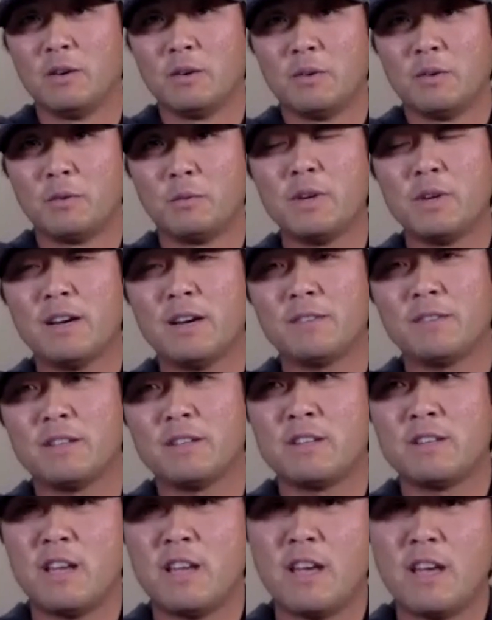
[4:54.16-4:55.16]
We have to
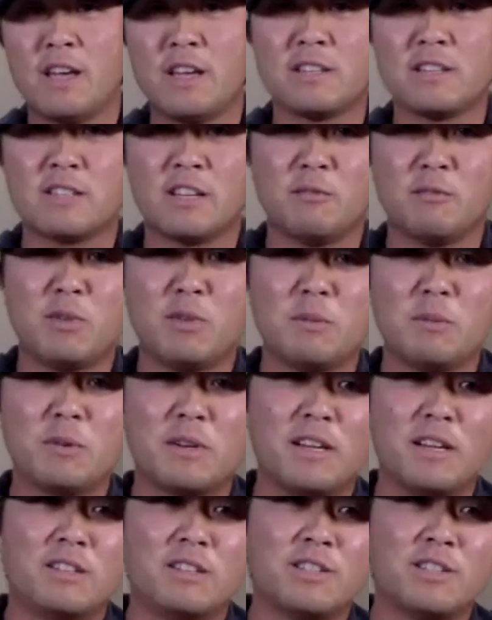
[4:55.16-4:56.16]
change and be able
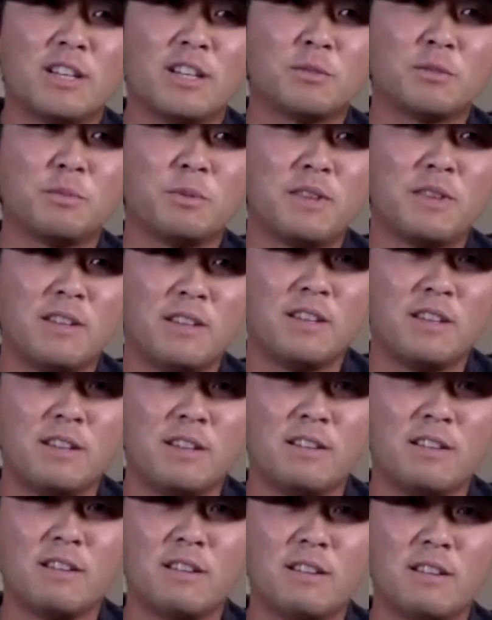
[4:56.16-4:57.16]
to adjust with
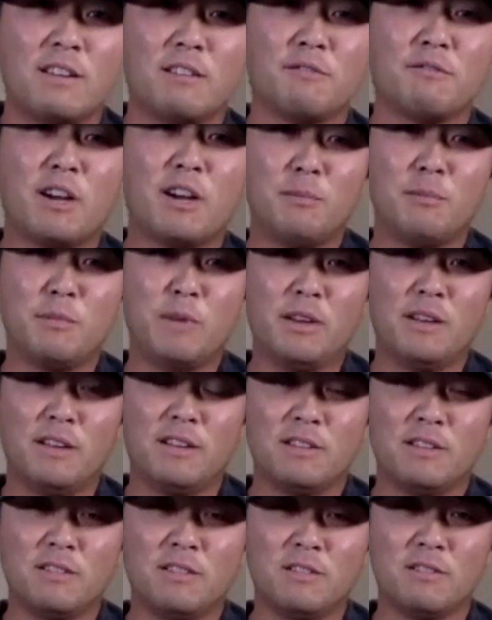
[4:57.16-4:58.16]
the environment
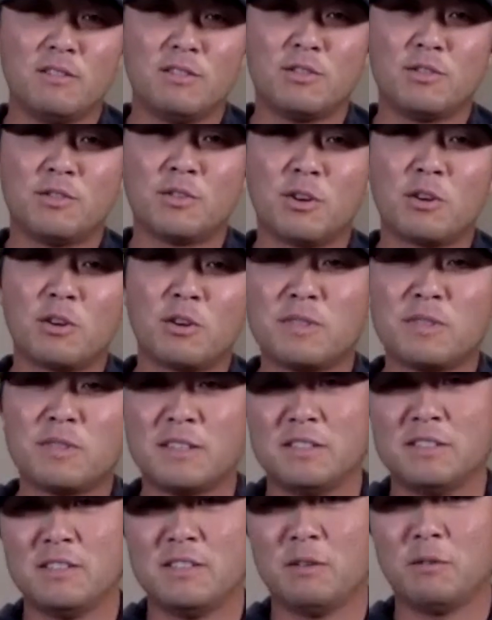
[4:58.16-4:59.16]
and
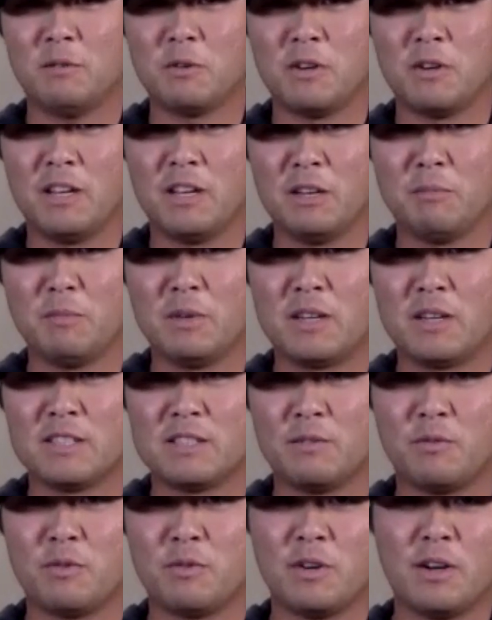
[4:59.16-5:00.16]
circumstances that we're in,
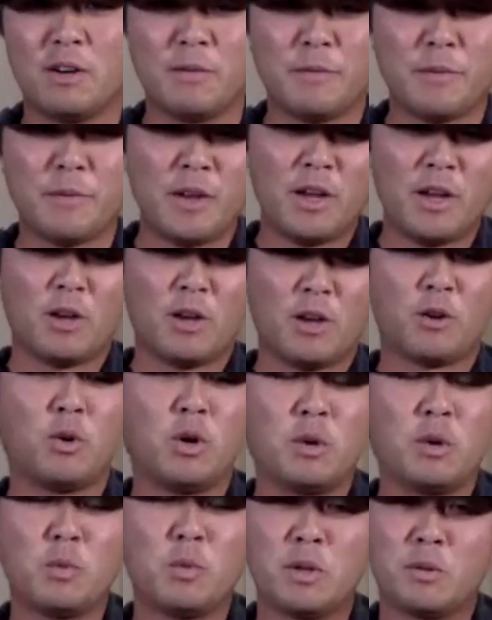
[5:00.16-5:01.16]
because if we're
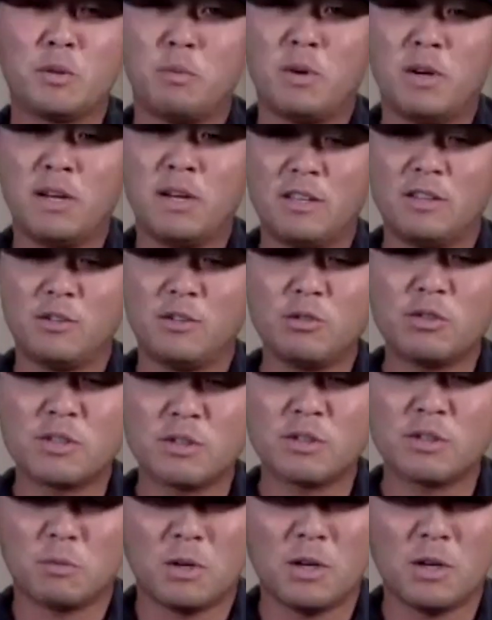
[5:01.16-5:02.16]
going with what used
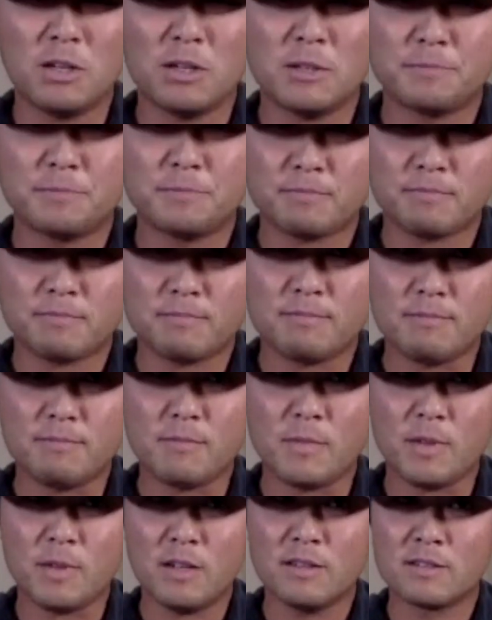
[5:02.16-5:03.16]
to work,
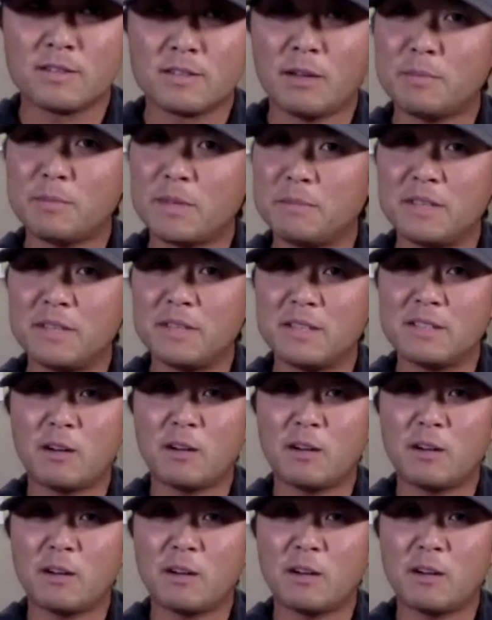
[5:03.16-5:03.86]
sometimes they stop